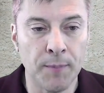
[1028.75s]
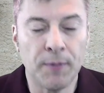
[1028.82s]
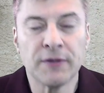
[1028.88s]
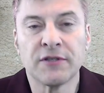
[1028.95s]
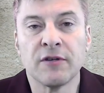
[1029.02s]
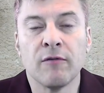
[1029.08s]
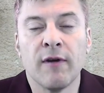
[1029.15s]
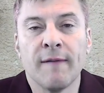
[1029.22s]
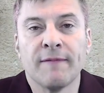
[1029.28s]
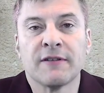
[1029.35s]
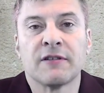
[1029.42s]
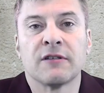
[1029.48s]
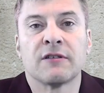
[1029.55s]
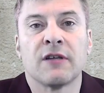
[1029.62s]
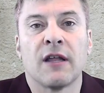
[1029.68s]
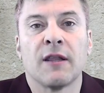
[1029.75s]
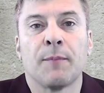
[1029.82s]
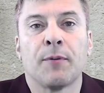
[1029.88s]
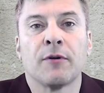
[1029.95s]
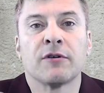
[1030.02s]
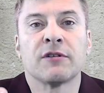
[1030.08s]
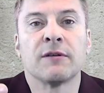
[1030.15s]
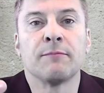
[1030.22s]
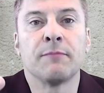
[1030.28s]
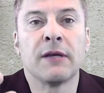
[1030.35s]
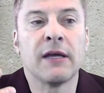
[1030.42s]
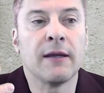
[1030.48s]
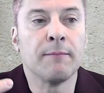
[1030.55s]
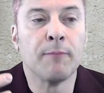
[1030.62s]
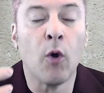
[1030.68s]
puts no emphasis on the person
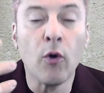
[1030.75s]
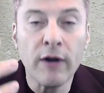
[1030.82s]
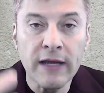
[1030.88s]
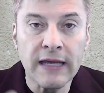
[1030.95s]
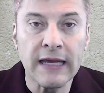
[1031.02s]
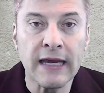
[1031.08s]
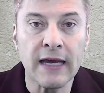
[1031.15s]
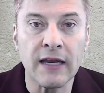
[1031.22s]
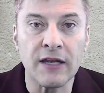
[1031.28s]
being born again